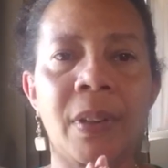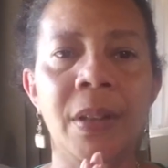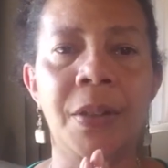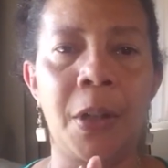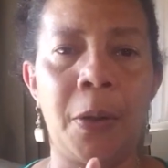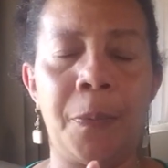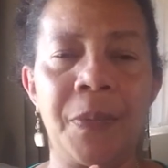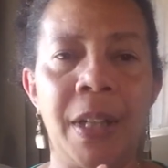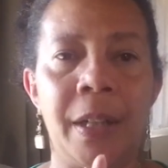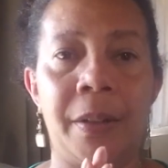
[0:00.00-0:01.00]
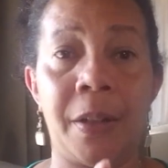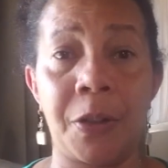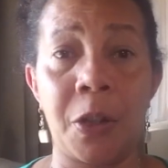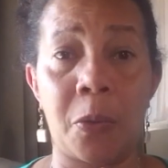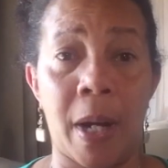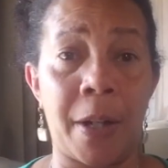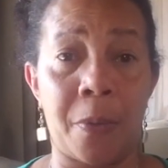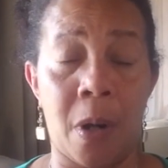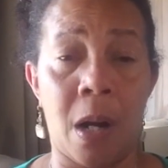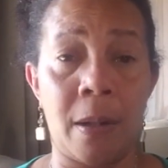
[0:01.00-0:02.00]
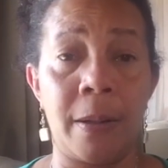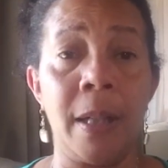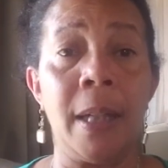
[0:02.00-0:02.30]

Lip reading: So, there's no right or wrong.